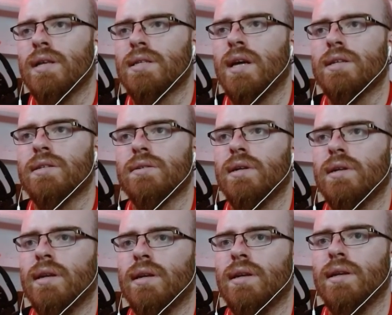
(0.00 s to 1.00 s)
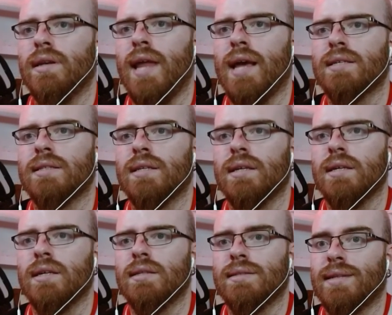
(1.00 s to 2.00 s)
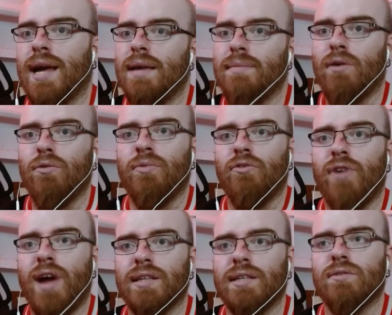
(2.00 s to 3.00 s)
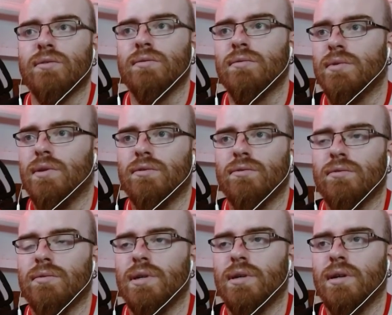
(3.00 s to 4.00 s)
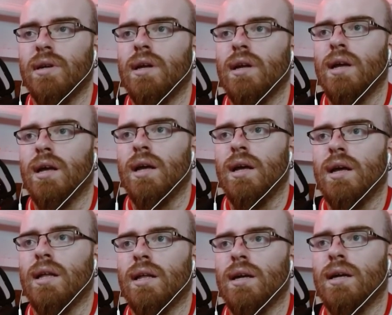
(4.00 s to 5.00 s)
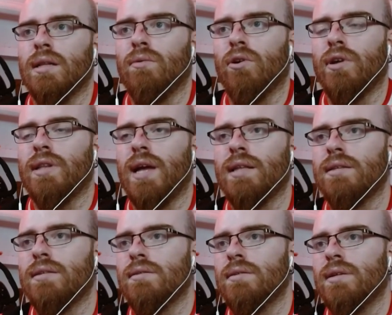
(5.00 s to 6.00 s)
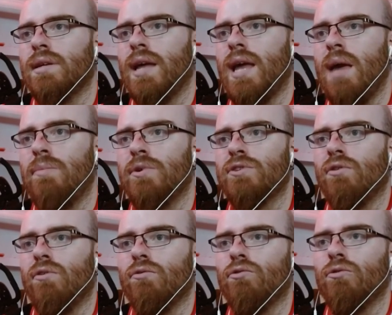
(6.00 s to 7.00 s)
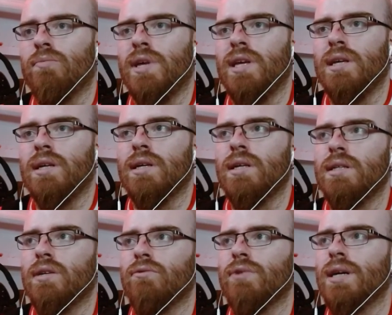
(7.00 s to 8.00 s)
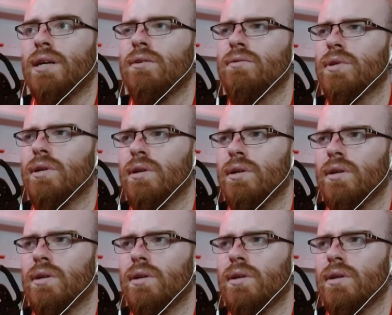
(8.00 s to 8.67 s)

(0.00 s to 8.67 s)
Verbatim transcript: Yes, guys, next time I will be reacting to, you know, to The Walking Dead episode will be in around,